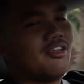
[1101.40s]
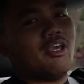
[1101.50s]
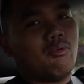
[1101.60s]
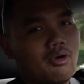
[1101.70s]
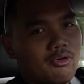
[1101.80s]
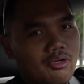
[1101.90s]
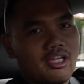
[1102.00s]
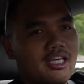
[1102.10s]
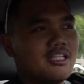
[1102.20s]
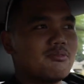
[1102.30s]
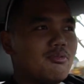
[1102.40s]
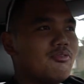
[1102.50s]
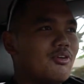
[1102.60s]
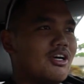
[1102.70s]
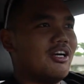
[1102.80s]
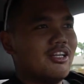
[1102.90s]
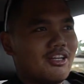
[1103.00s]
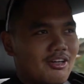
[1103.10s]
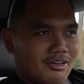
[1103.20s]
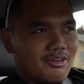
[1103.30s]
okay, we were hooligans before,
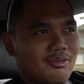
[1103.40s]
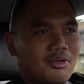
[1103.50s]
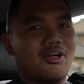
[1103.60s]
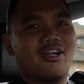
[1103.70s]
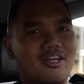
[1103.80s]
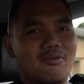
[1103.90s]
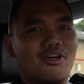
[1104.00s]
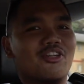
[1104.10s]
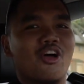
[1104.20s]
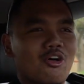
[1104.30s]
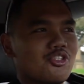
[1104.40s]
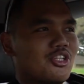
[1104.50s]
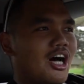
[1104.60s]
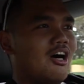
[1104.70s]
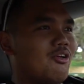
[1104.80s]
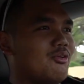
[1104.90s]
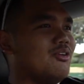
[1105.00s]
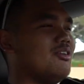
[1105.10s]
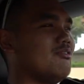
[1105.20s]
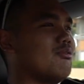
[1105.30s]
you know, we're, we're adults now.
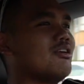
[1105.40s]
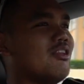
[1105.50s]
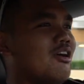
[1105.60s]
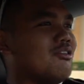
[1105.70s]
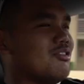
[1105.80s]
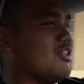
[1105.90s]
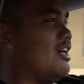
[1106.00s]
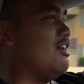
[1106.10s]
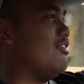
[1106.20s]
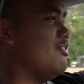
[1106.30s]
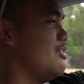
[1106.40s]
We're adults now.